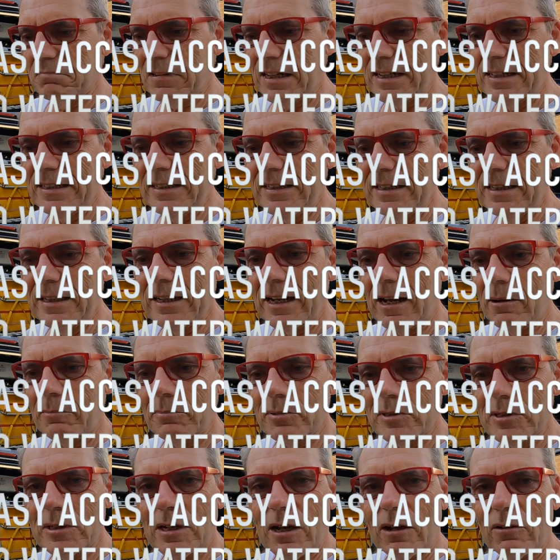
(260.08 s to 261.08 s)
cleaning
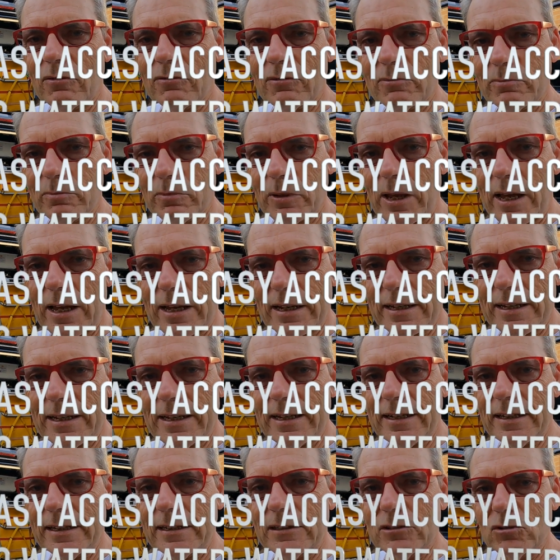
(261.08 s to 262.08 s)
up stuff,
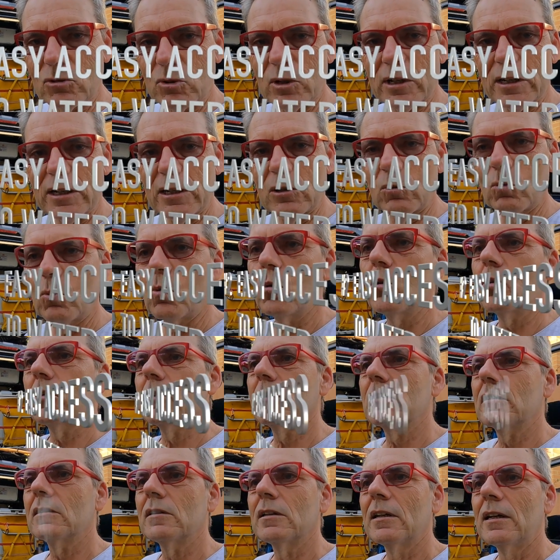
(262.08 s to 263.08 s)
getting drinking
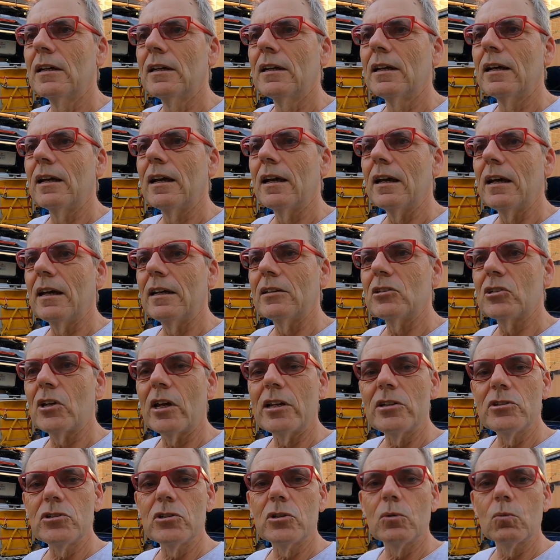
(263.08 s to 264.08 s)
water,
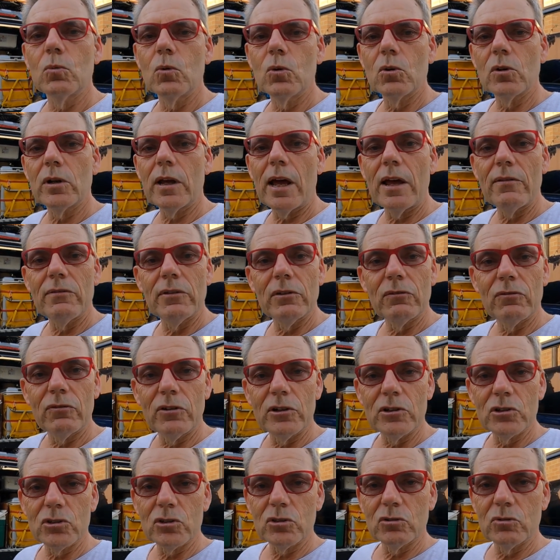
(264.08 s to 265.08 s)
changing your water, having
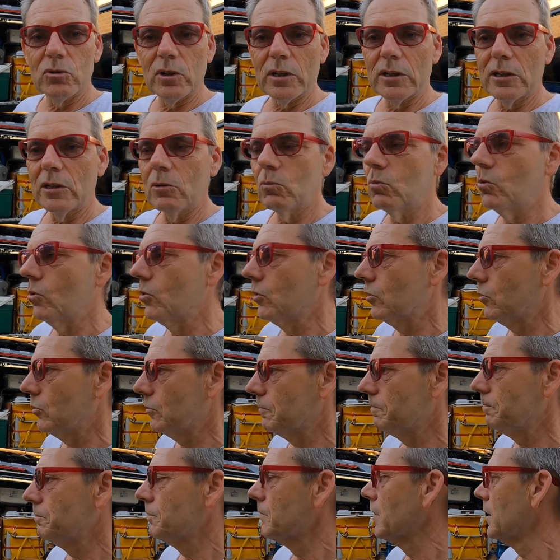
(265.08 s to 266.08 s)
fresh drinking water.
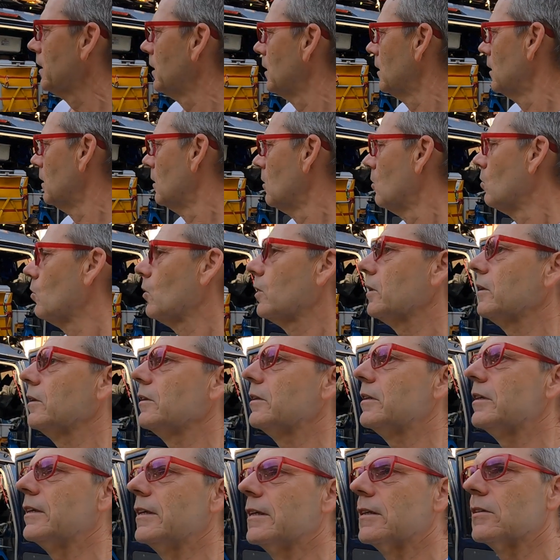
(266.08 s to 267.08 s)
One
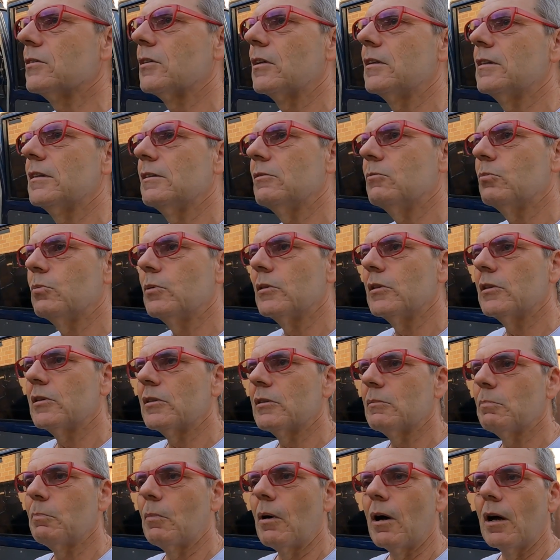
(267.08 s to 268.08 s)
of the things I did
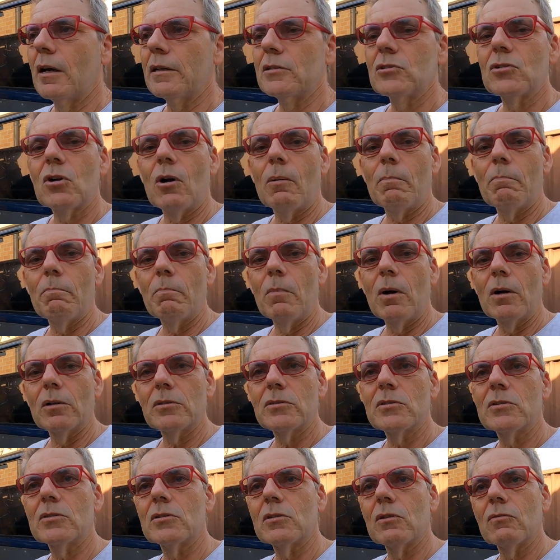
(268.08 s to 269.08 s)
with my top
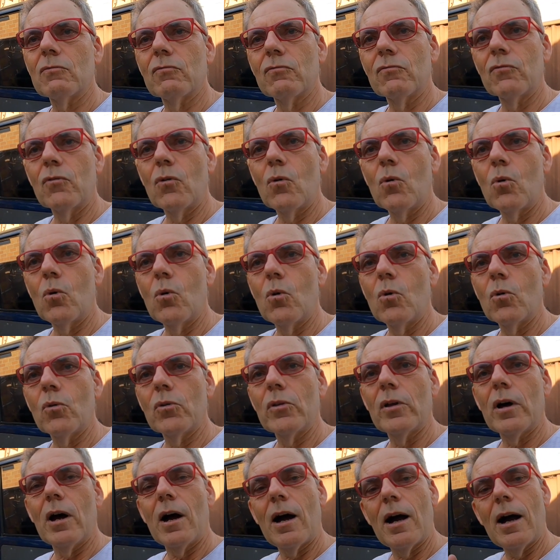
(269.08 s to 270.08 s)
mods
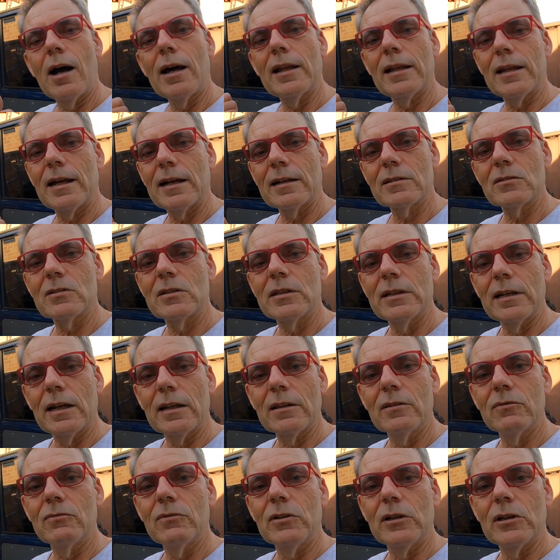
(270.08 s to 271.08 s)
for the Hilux, the
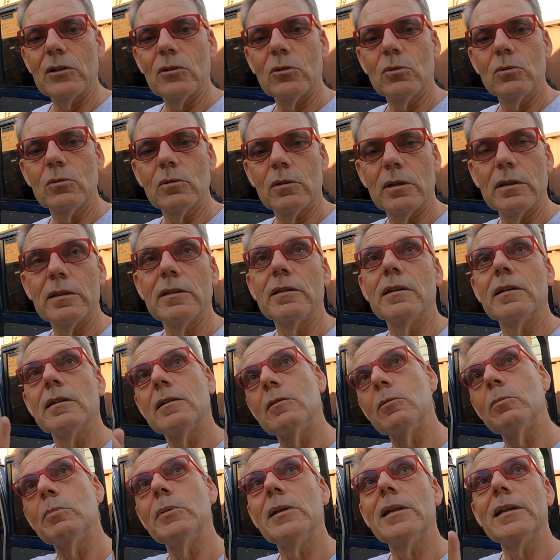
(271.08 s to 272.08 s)
other vehicle, and
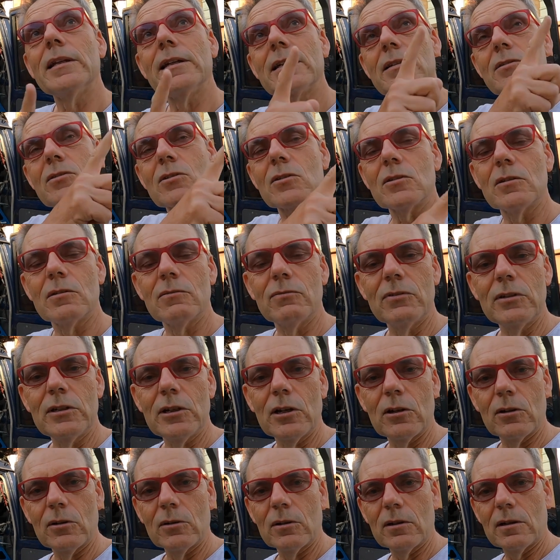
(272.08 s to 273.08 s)
there will be links to the
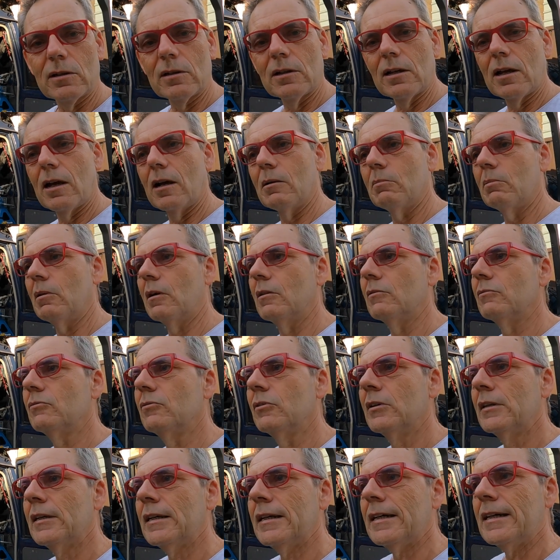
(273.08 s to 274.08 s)
video above,
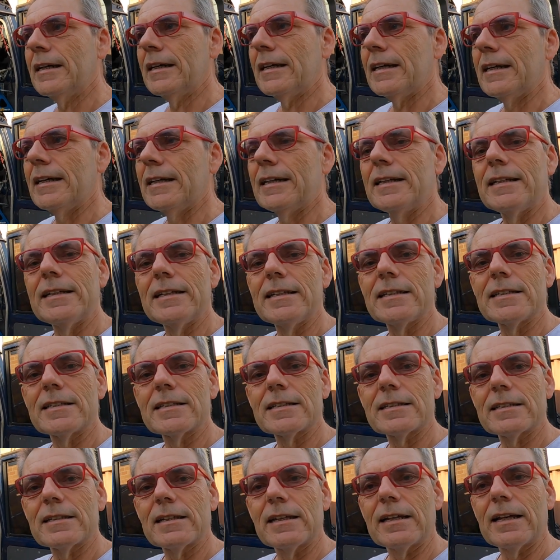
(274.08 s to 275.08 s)

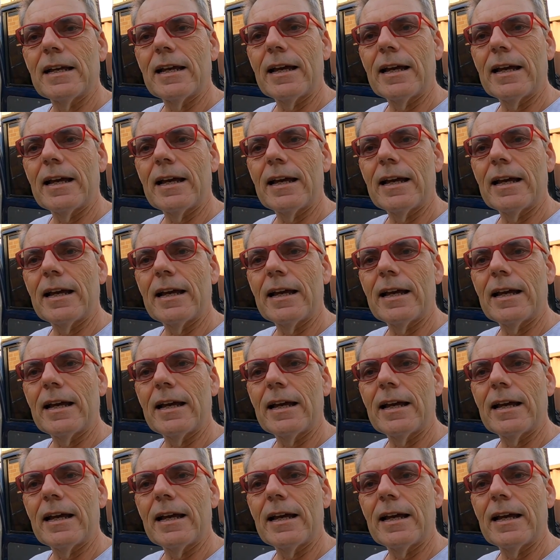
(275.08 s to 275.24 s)
is